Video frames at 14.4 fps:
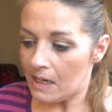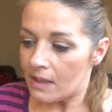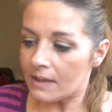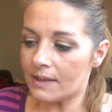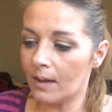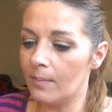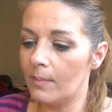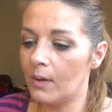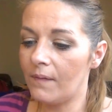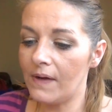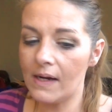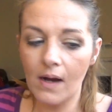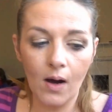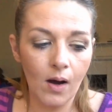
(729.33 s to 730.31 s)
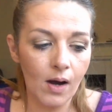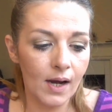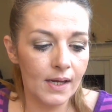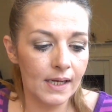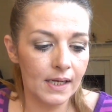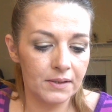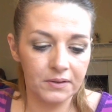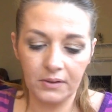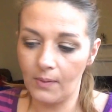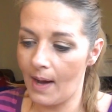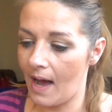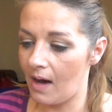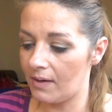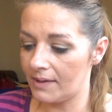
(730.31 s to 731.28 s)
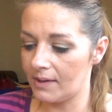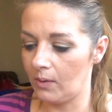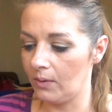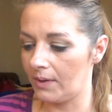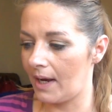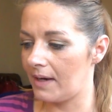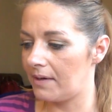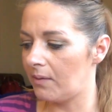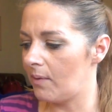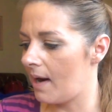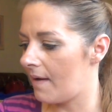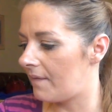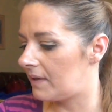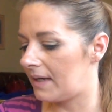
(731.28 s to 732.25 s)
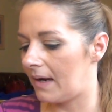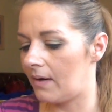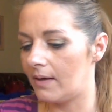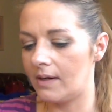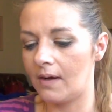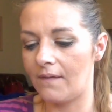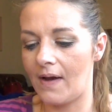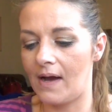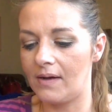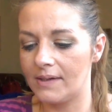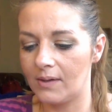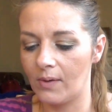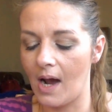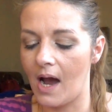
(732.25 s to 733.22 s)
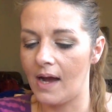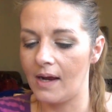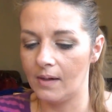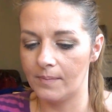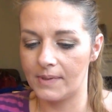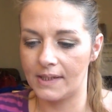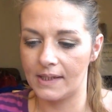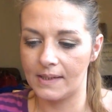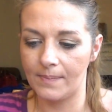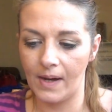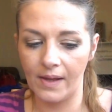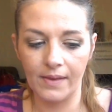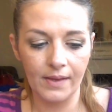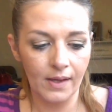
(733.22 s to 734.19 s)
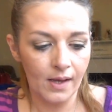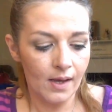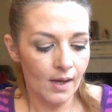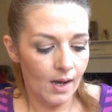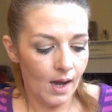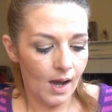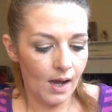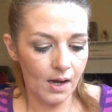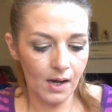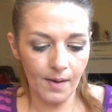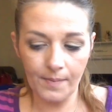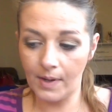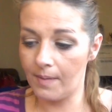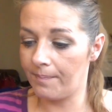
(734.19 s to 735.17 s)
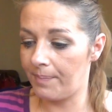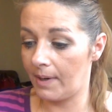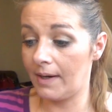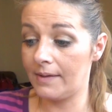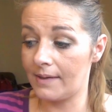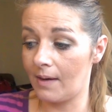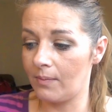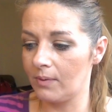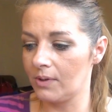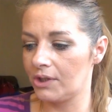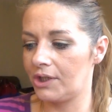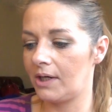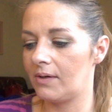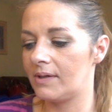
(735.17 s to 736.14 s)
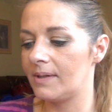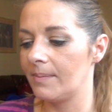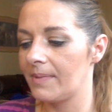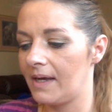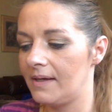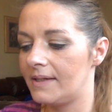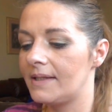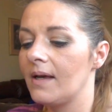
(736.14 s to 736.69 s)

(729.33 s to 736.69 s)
So, moving on into household, I don't have a ton of household items this month um, but I will share some things.